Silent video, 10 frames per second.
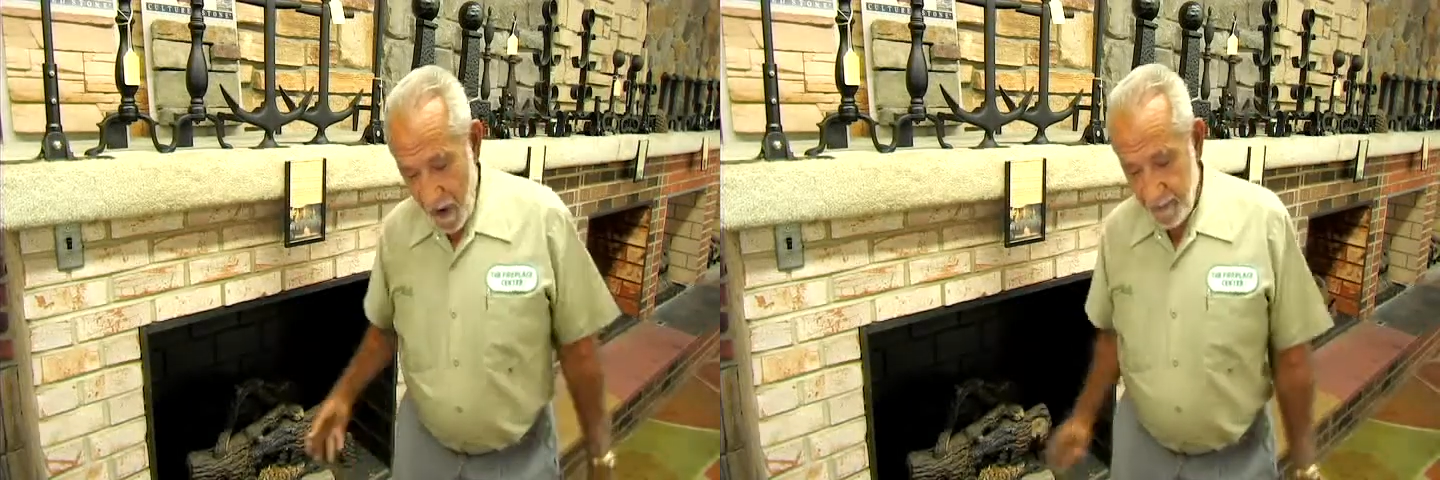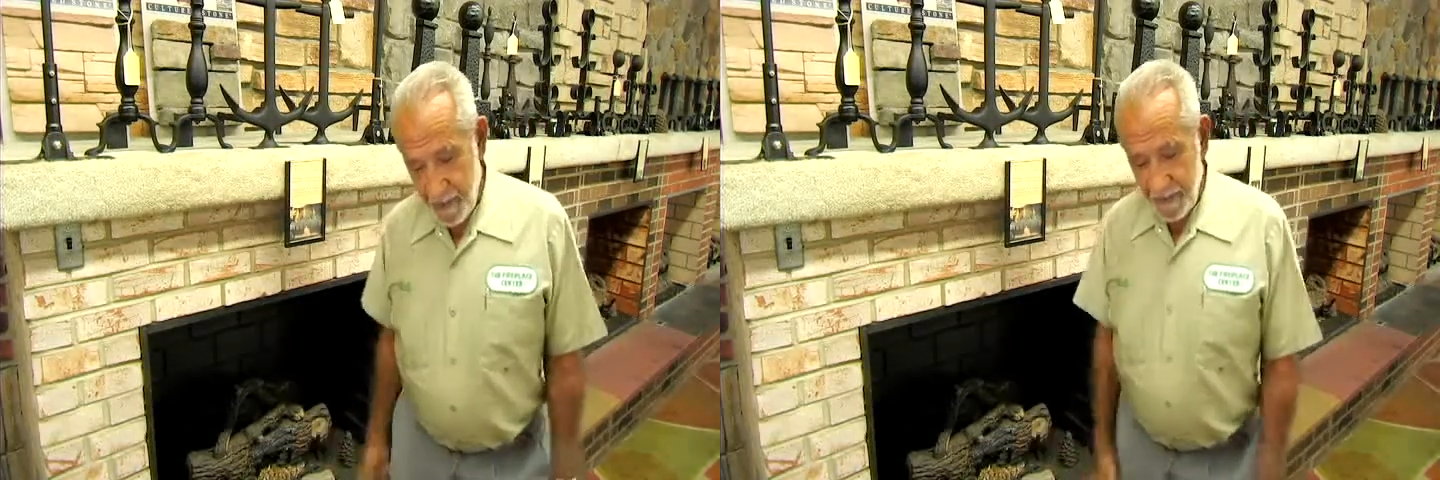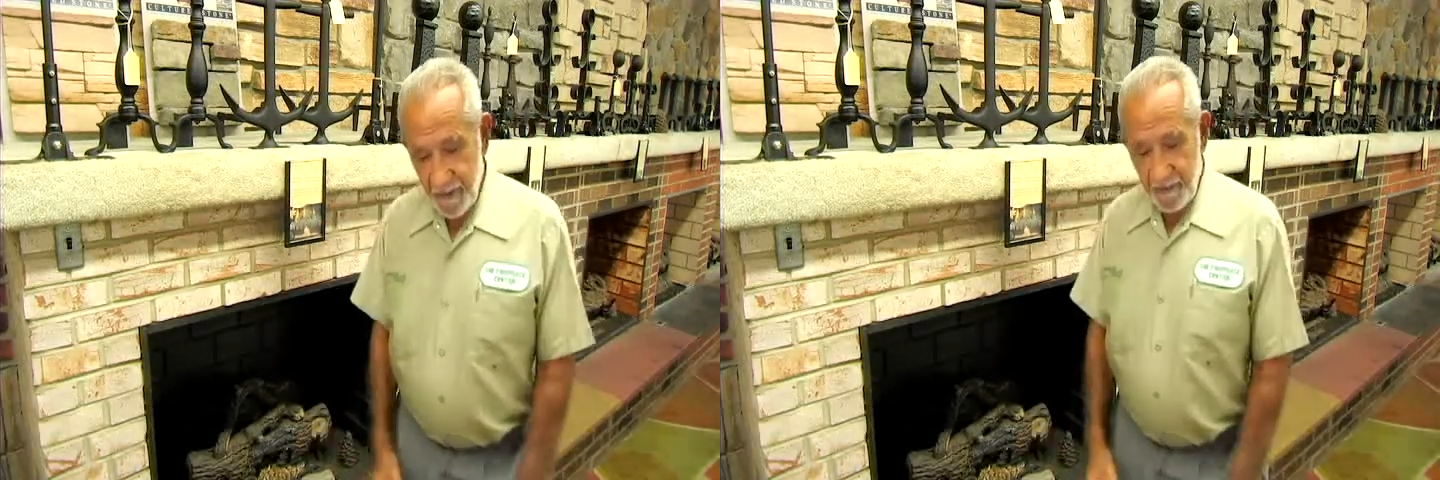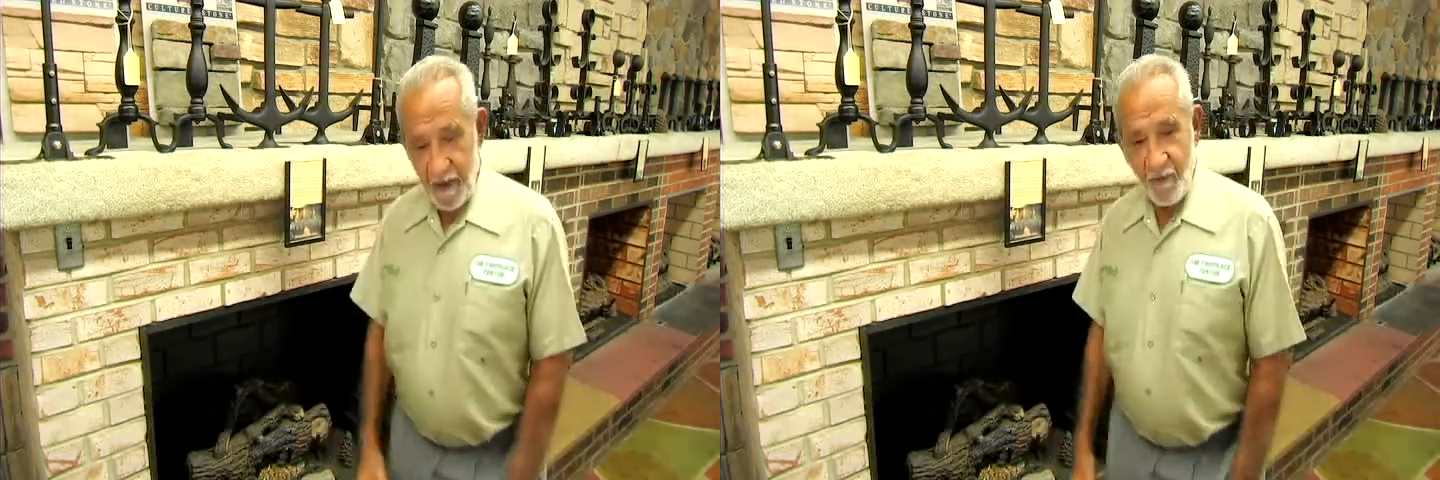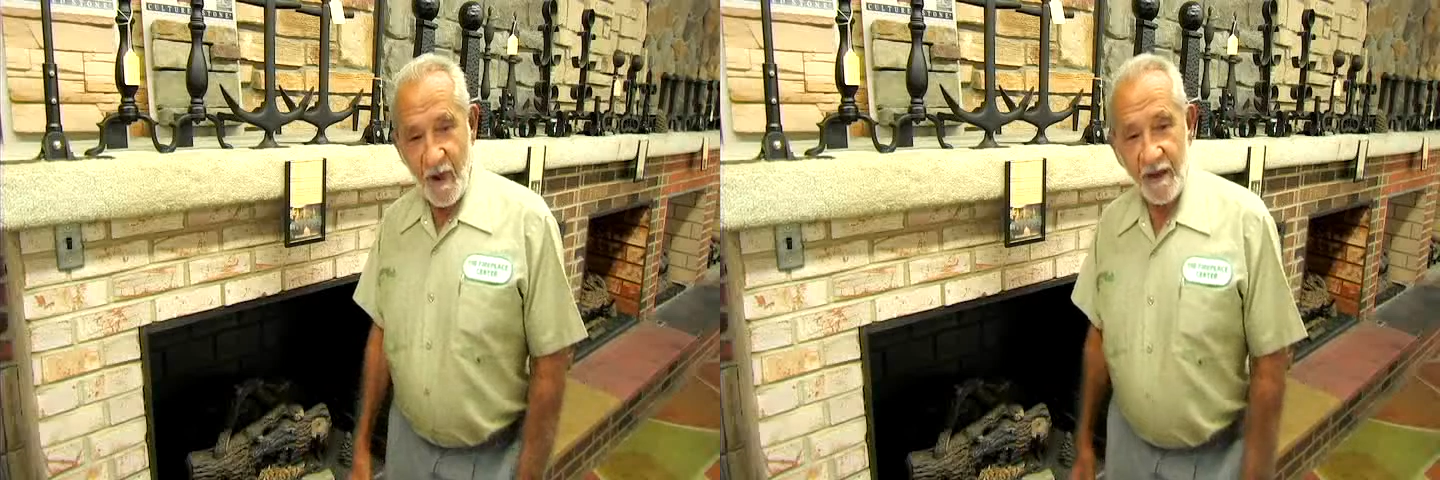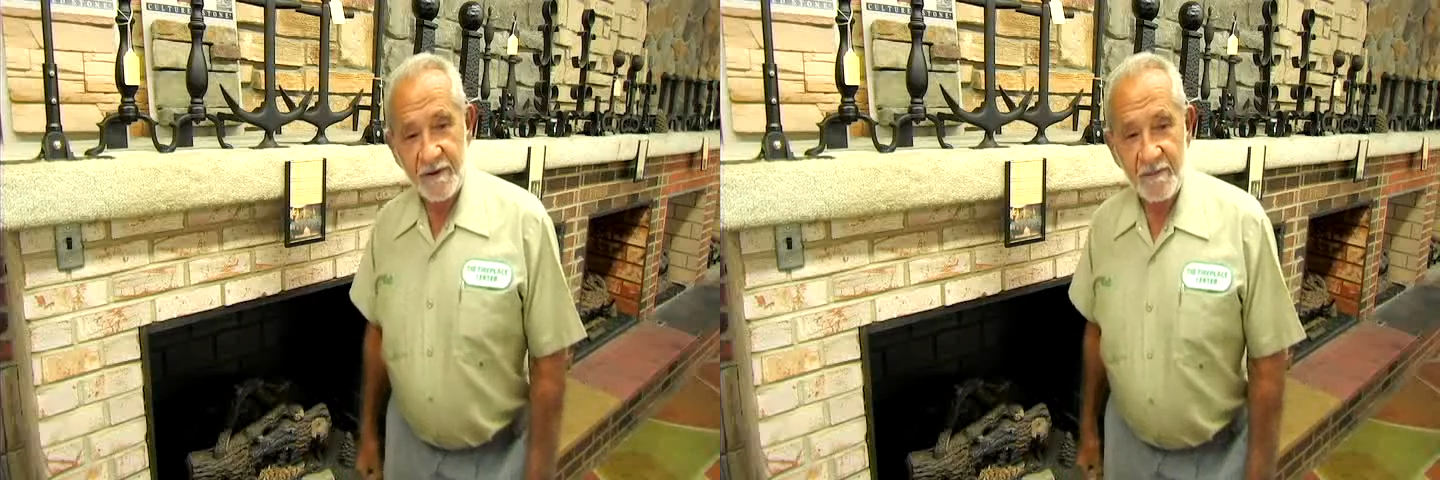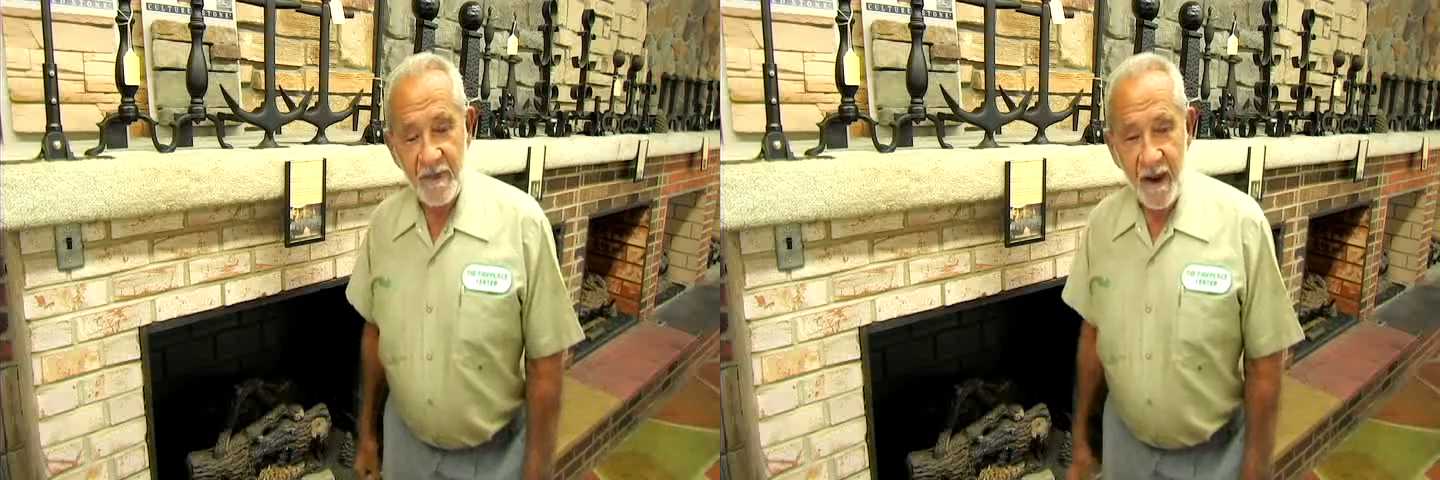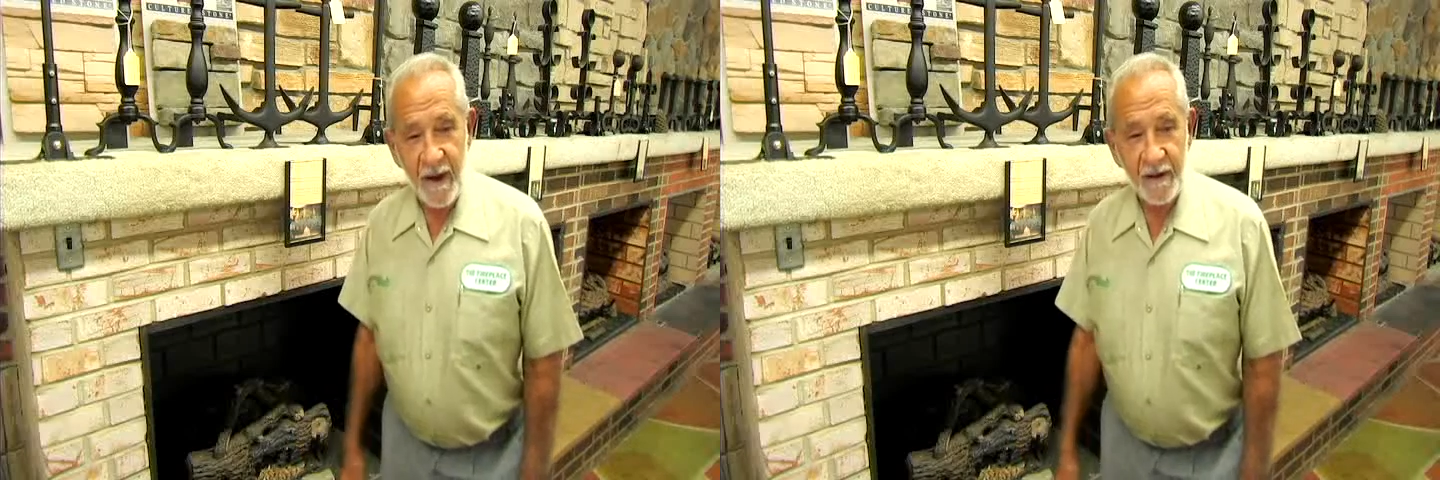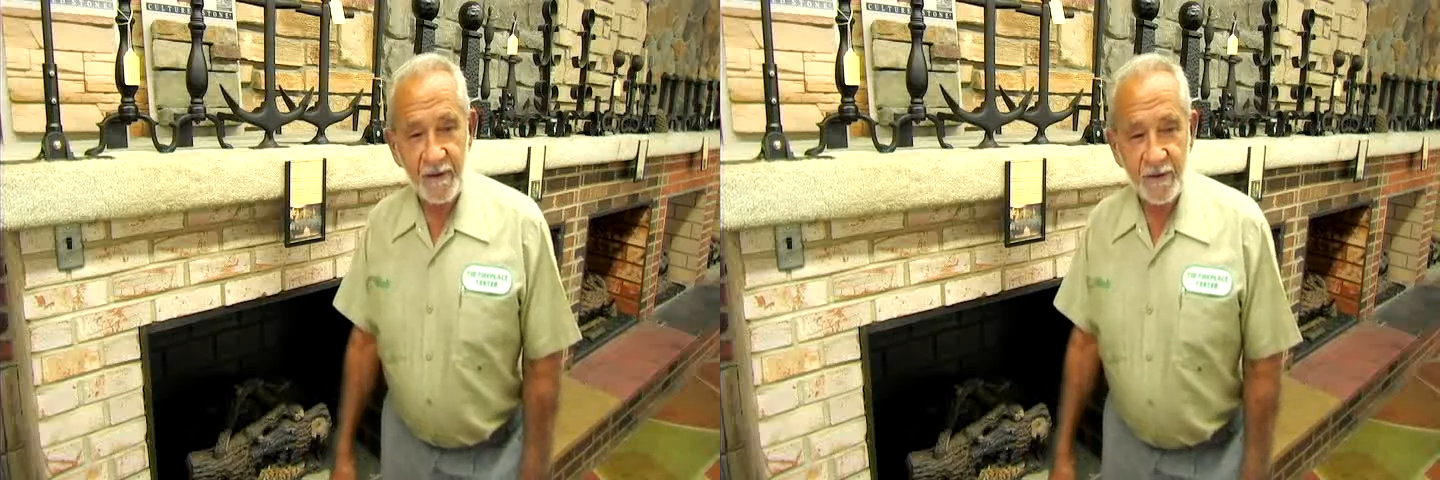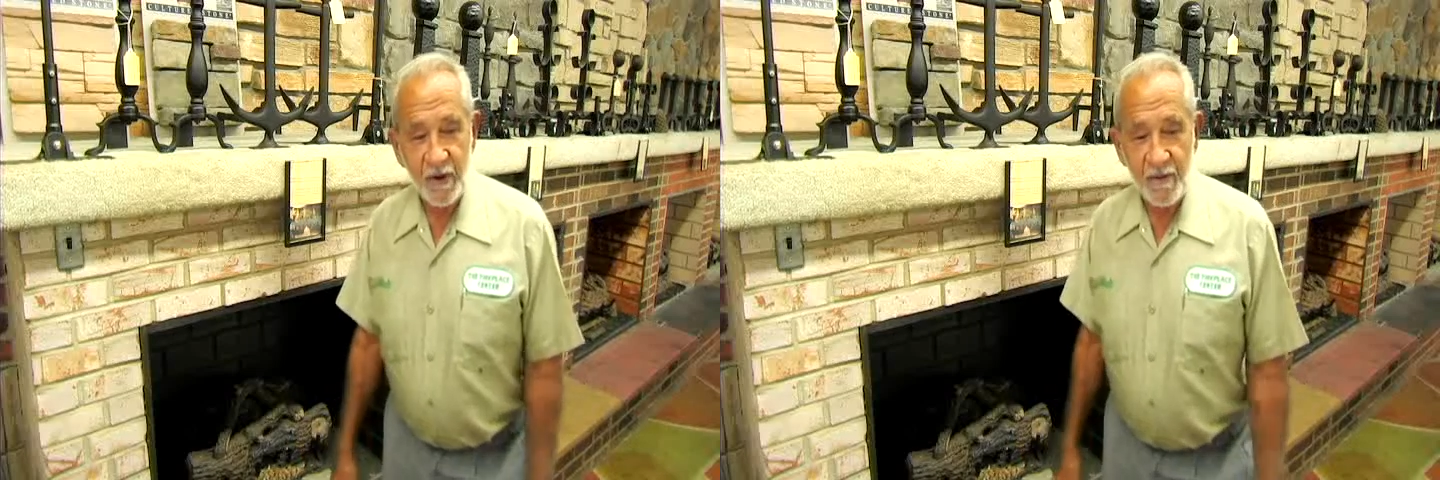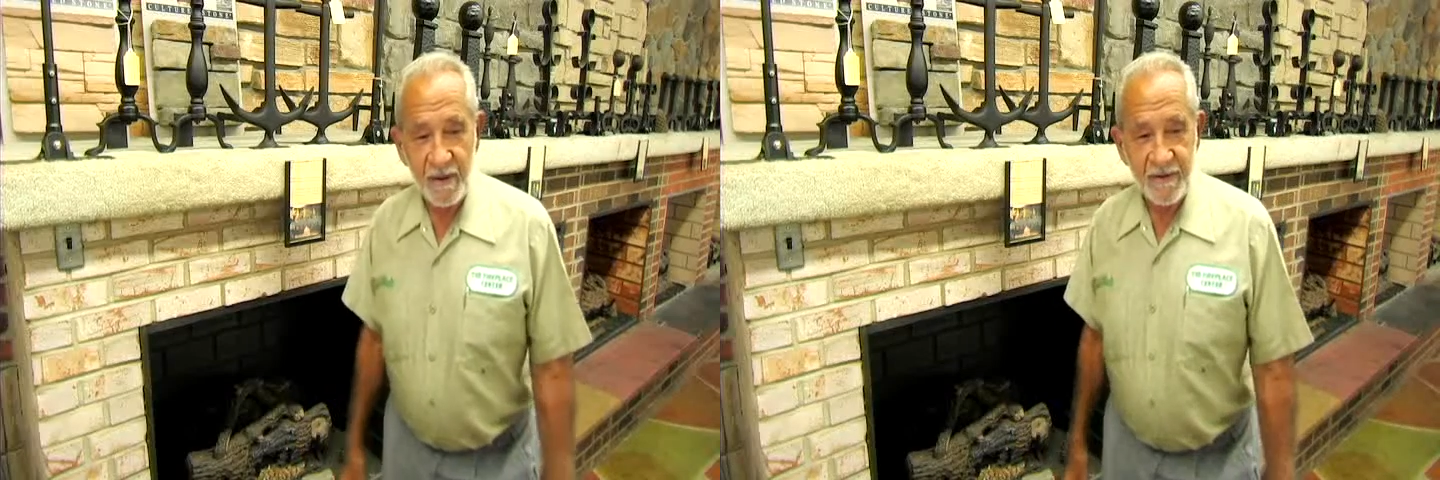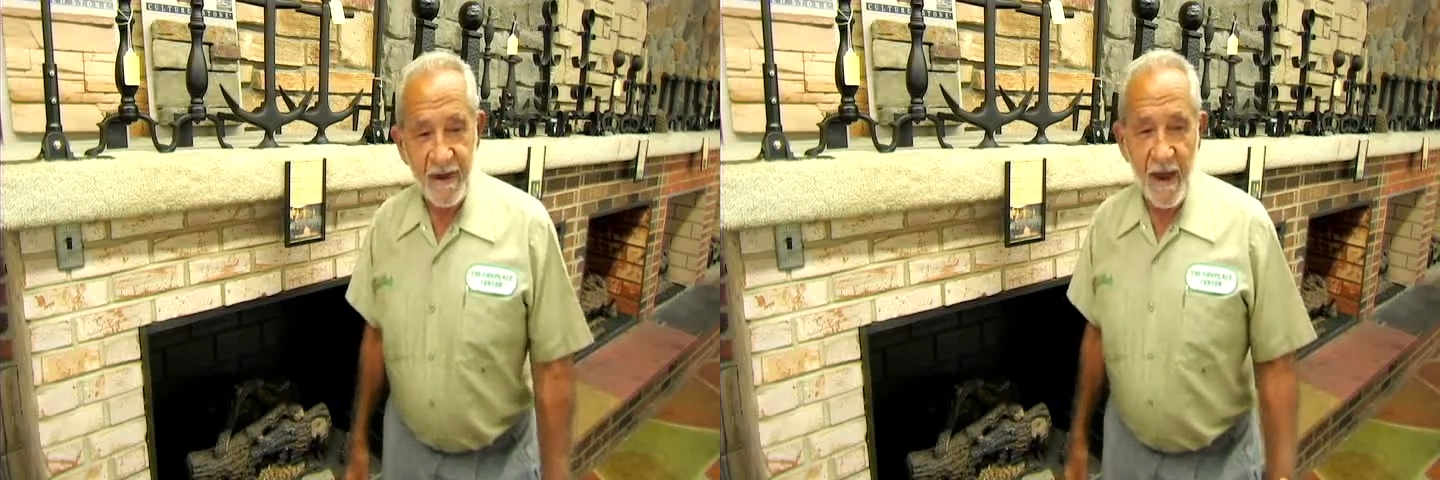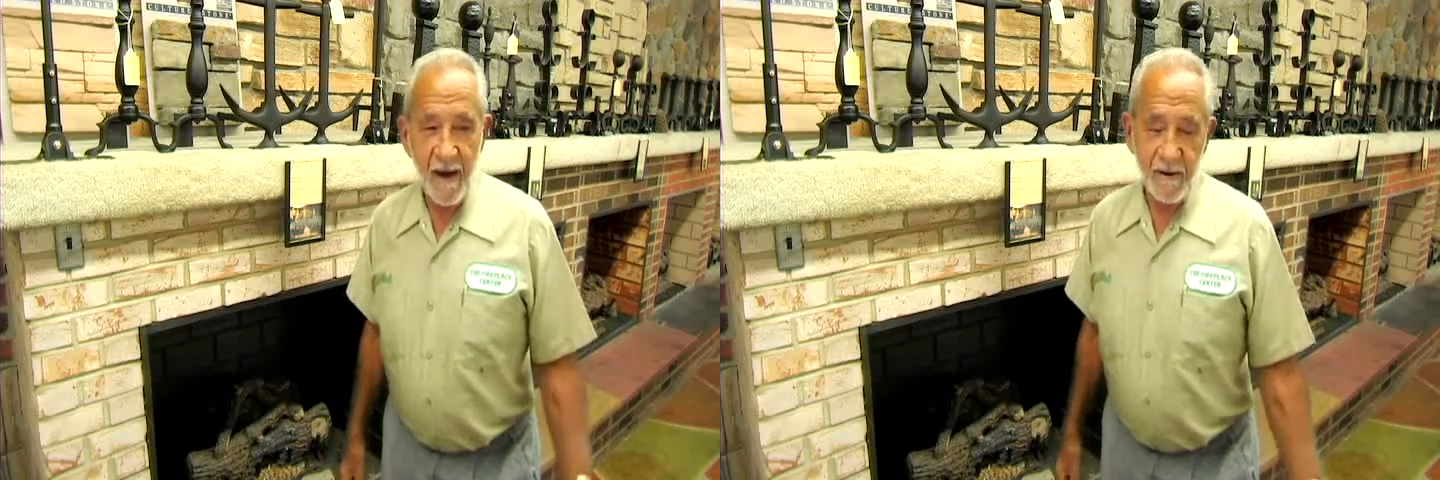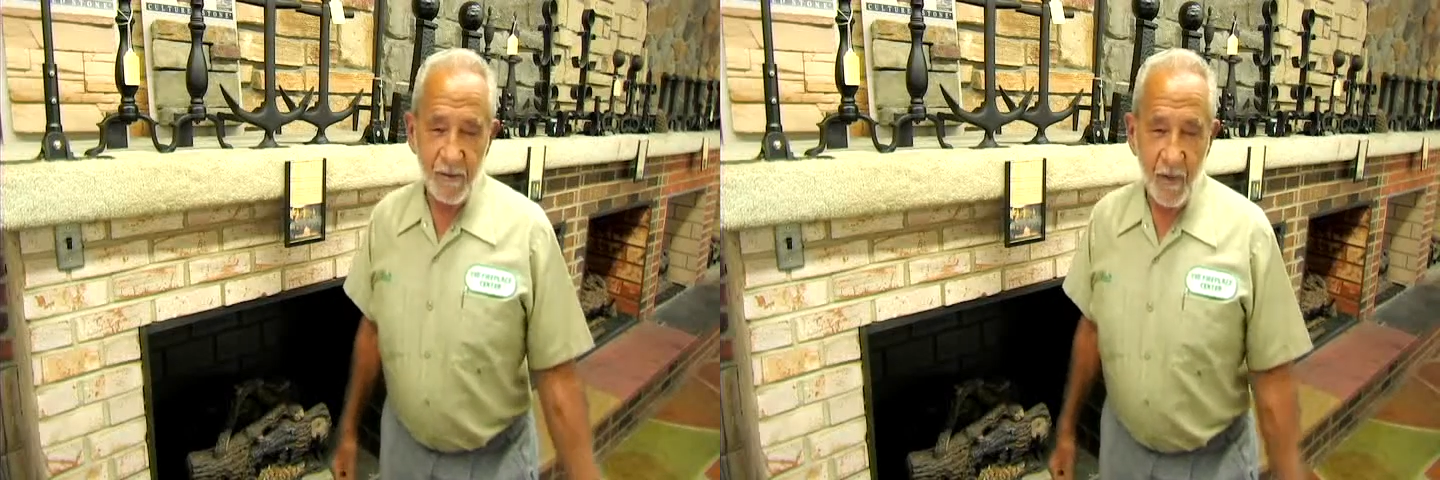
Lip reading: I picked up that rosin bag and took my sign,